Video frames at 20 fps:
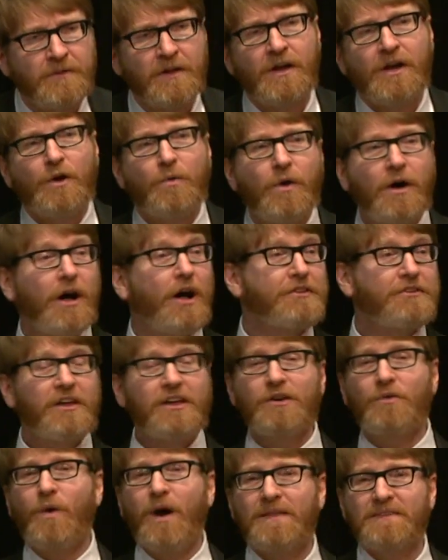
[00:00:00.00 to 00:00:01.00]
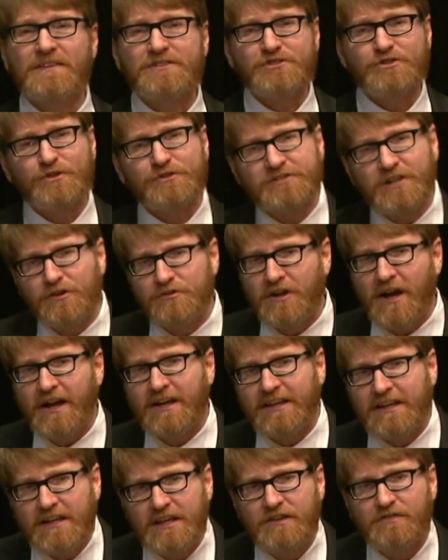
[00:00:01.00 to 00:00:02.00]
Well, I'll tell you what, this shows how
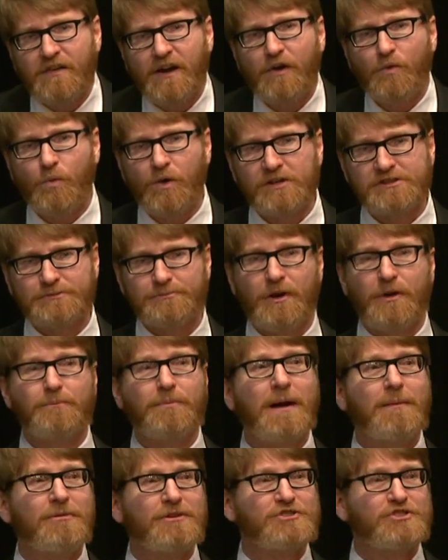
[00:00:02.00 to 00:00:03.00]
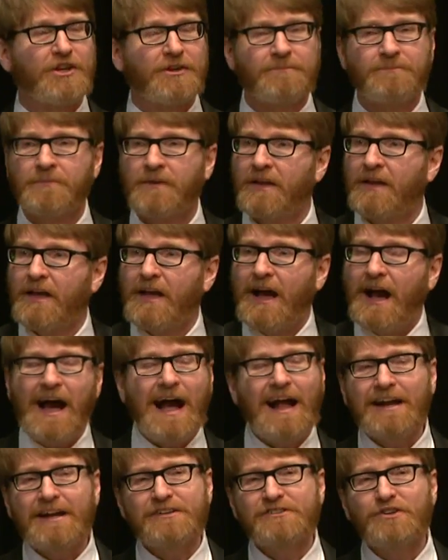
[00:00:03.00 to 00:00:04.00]
naive I was about publishing.
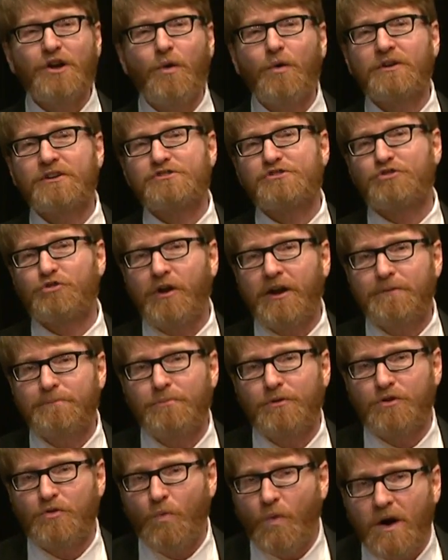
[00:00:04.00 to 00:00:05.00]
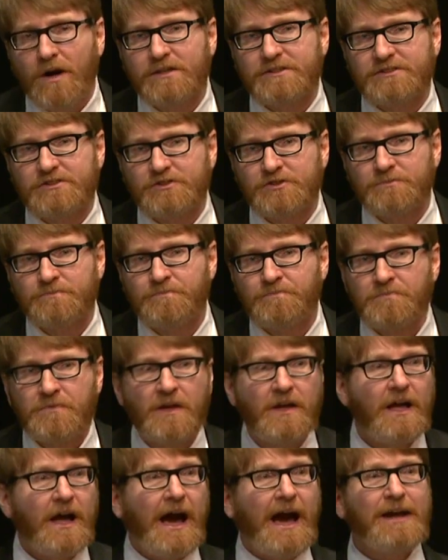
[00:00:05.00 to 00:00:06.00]
I didn't know what a trade book was.
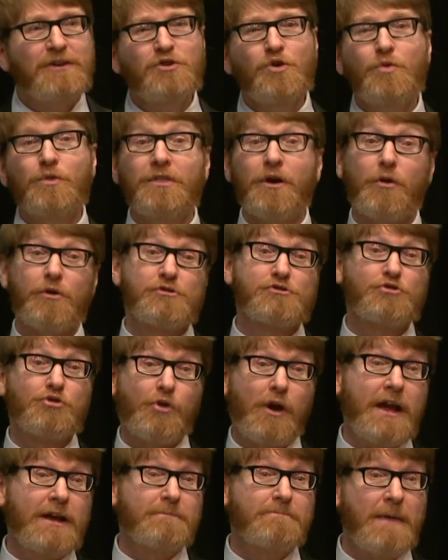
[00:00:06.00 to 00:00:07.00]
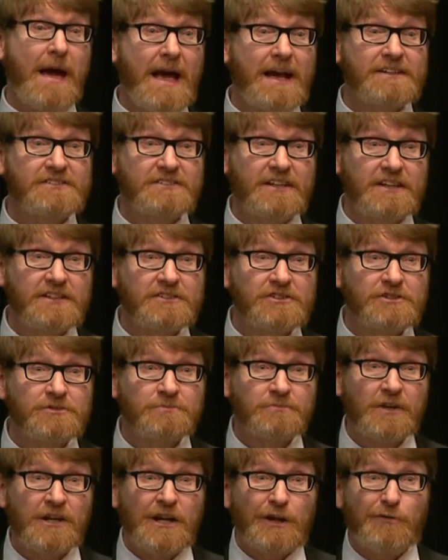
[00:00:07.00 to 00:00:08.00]
I knew there were trade magazines,
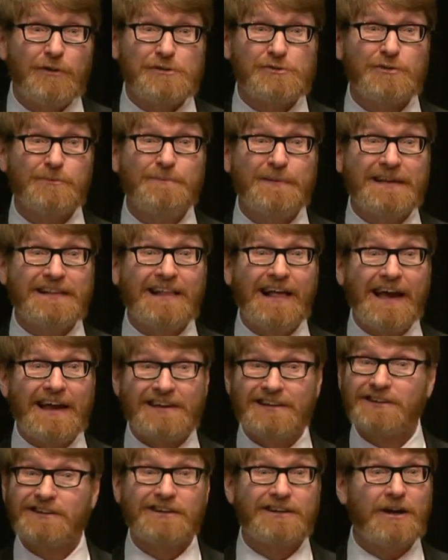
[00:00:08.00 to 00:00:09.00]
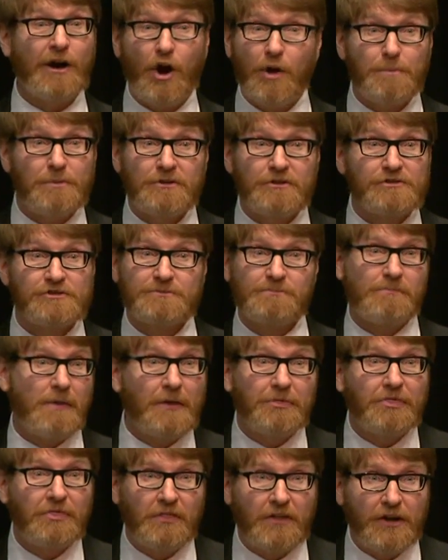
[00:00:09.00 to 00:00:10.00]
which would be like Carpenter's
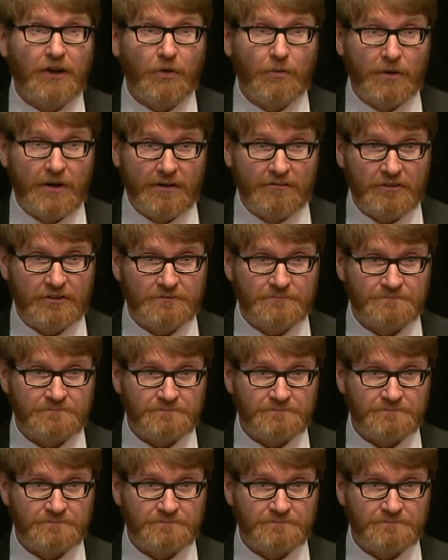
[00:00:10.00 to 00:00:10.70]
Monthly or whatever.